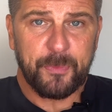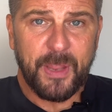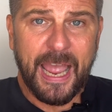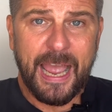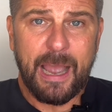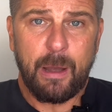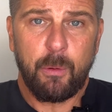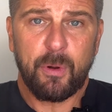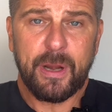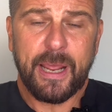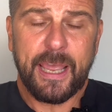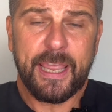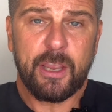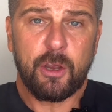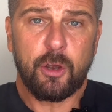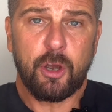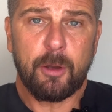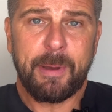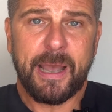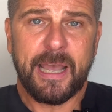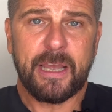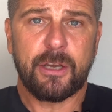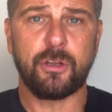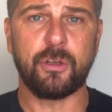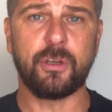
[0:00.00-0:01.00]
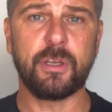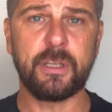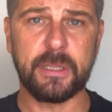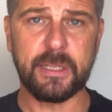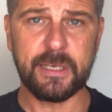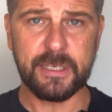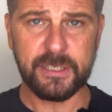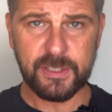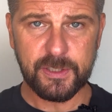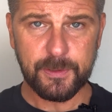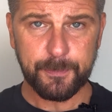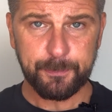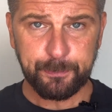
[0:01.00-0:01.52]
how would I go about doing
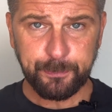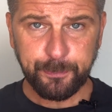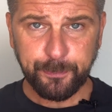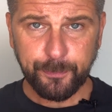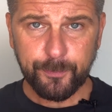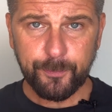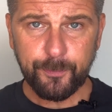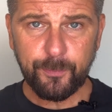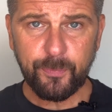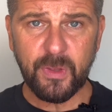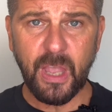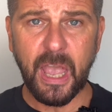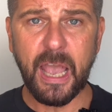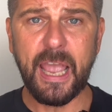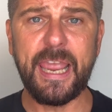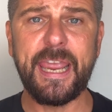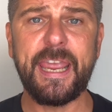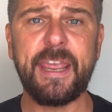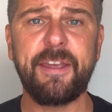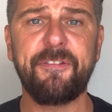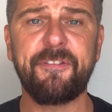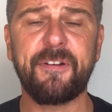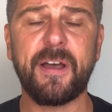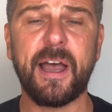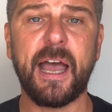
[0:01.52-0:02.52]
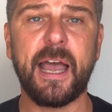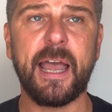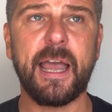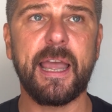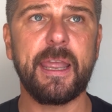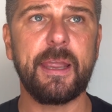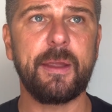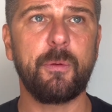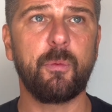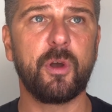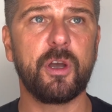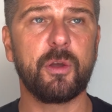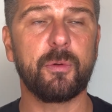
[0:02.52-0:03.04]
this? If
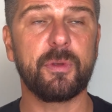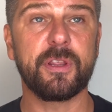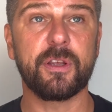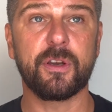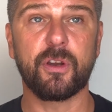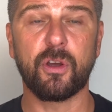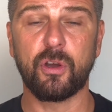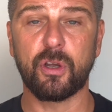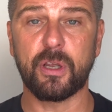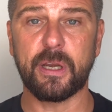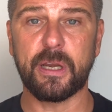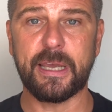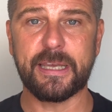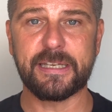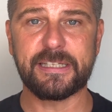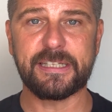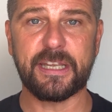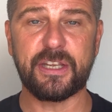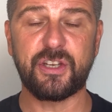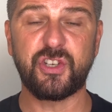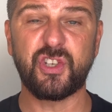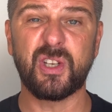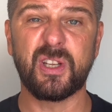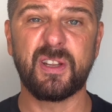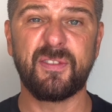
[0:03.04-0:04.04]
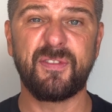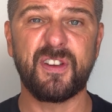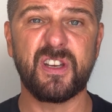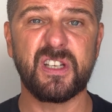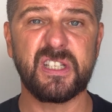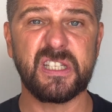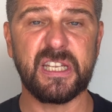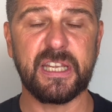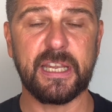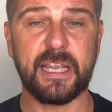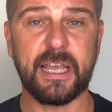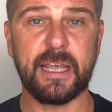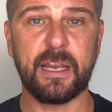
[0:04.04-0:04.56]
I work with an organization, the first
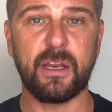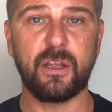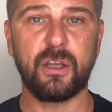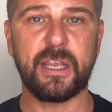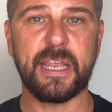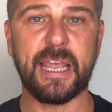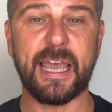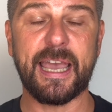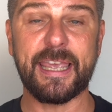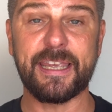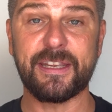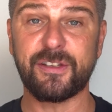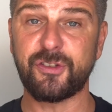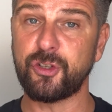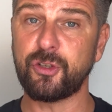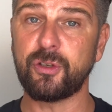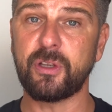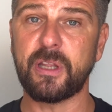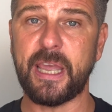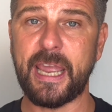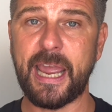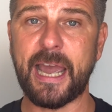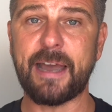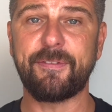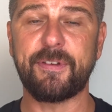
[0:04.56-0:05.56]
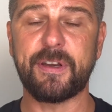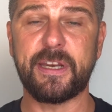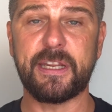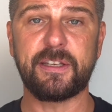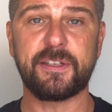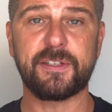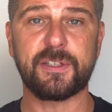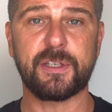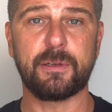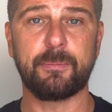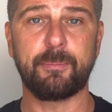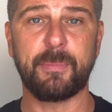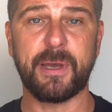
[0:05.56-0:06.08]
thing I look at is, do they have an
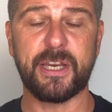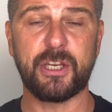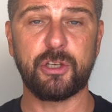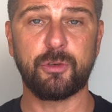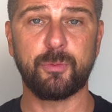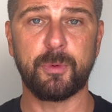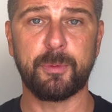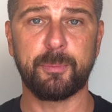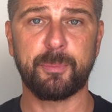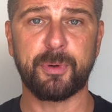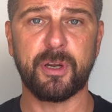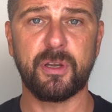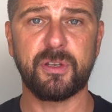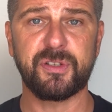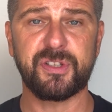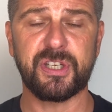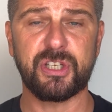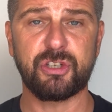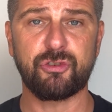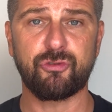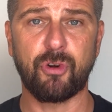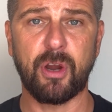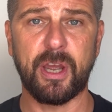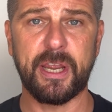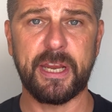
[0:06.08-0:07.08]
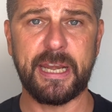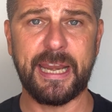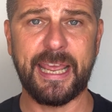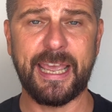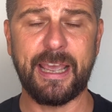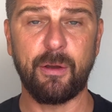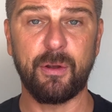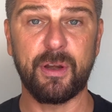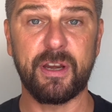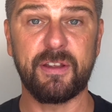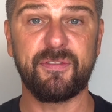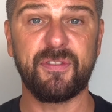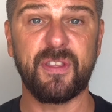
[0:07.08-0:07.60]
incident management process right
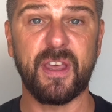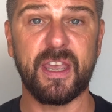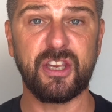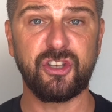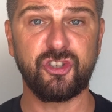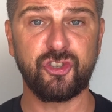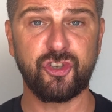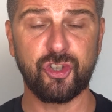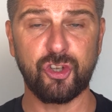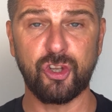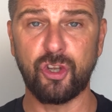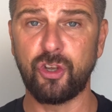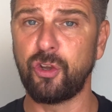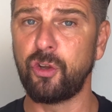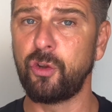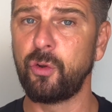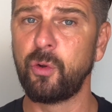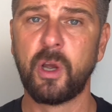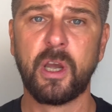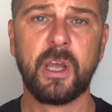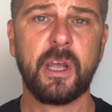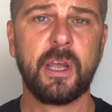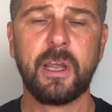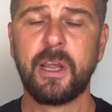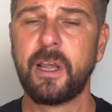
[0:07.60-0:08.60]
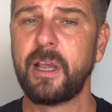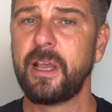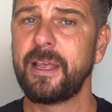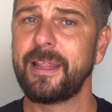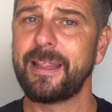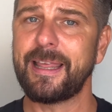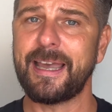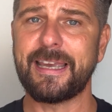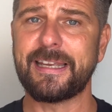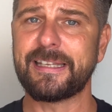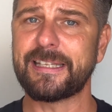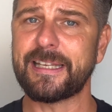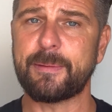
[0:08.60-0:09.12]
now? And if they do,
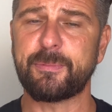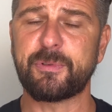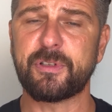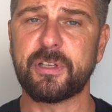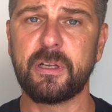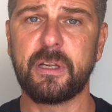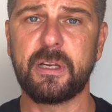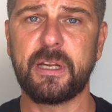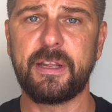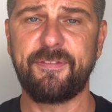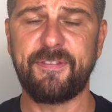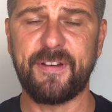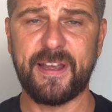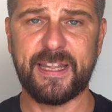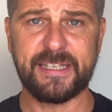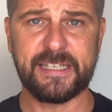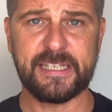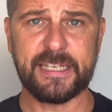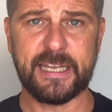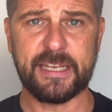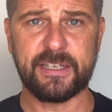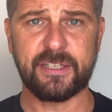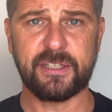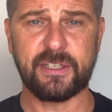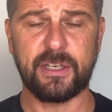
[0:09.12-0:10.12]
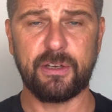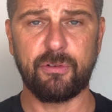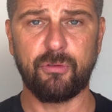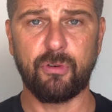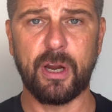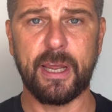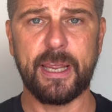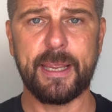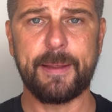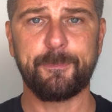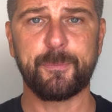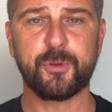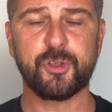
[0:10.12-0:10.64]
that is absolutely fantastic,
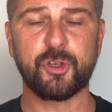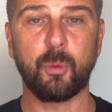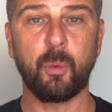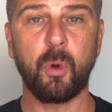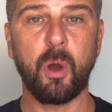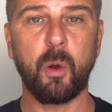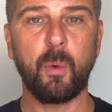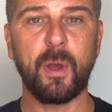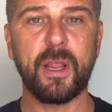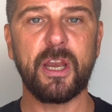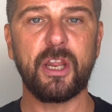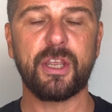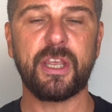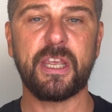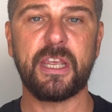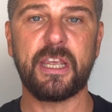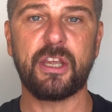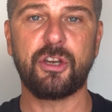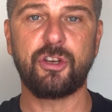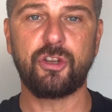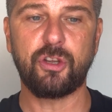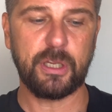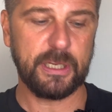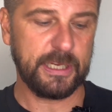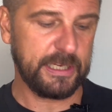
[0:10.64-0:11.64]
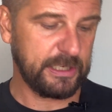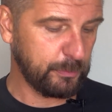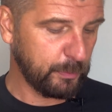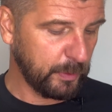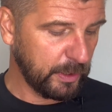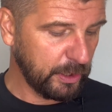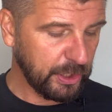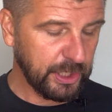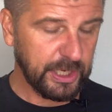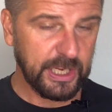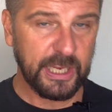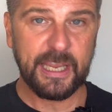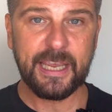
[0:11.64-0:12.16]
right? So what we're looking at doing is we're
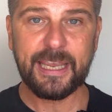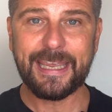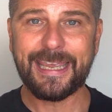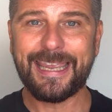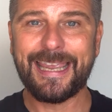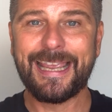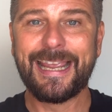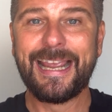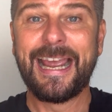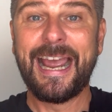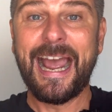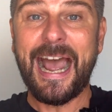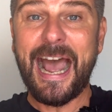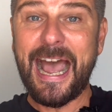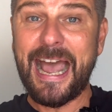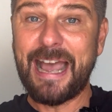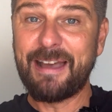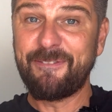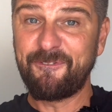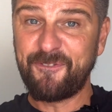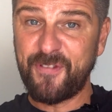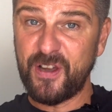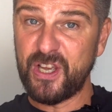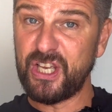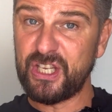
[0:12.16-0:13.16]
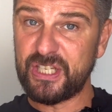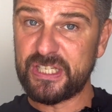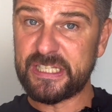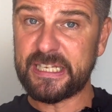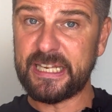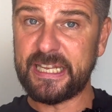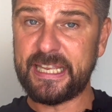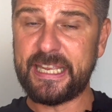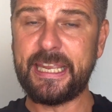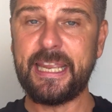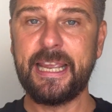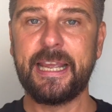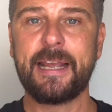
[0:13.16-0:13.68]
looking at,
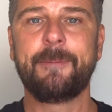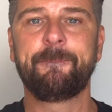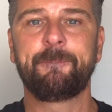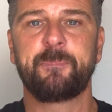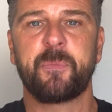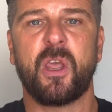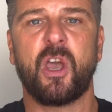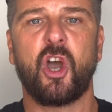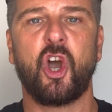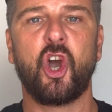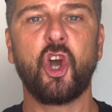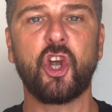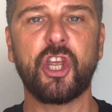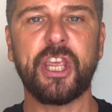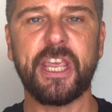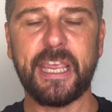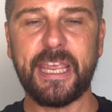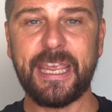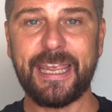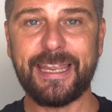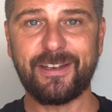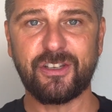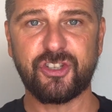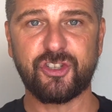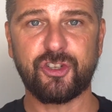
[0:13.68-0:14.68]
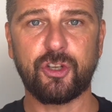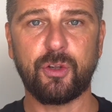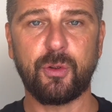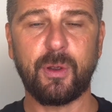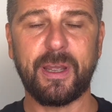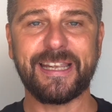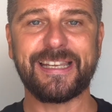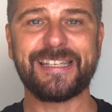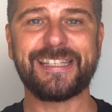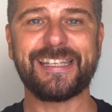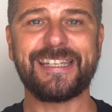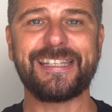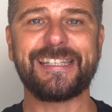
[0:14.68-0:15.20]
firstly, hooking into
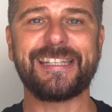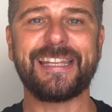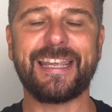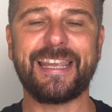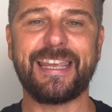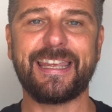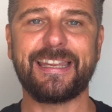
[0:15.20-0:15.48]
existing